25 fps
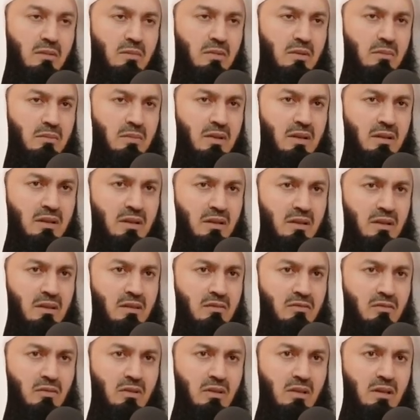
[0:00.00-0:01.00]
I've been married
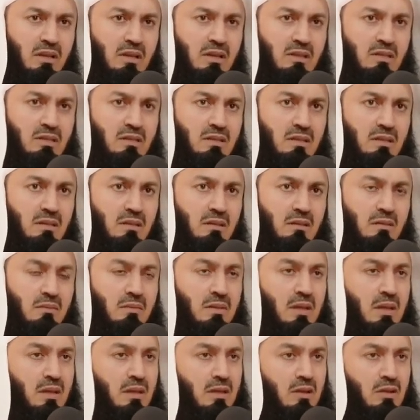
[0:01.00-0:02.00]
here for the last
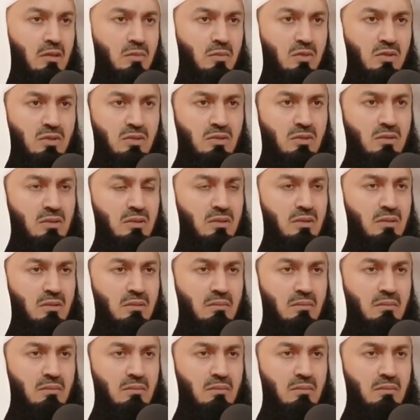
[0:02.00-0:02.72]
almost,